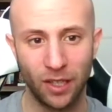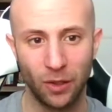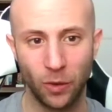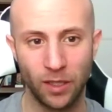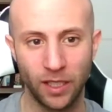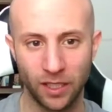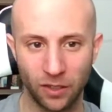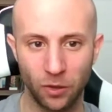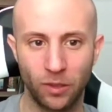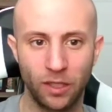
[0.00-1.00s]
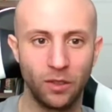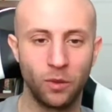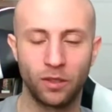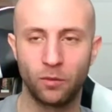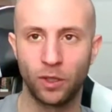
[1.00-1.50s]
with Nick Suzuki,
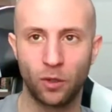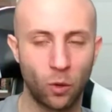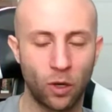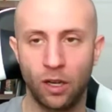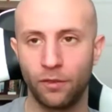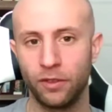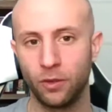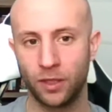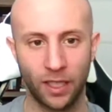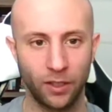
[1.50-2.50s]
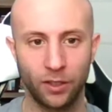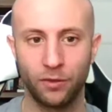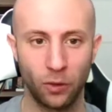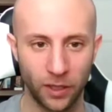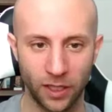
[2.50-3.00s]
with Cole Caulfield, with Tyler
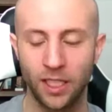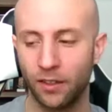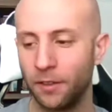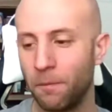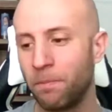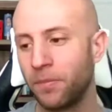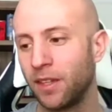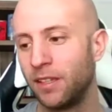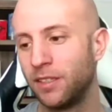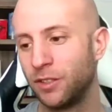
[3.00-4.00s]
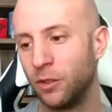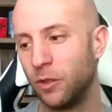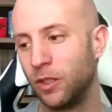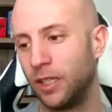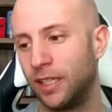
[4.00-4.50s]
Toffoli, et cetera.
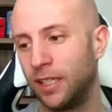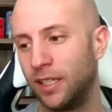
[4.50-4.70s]
So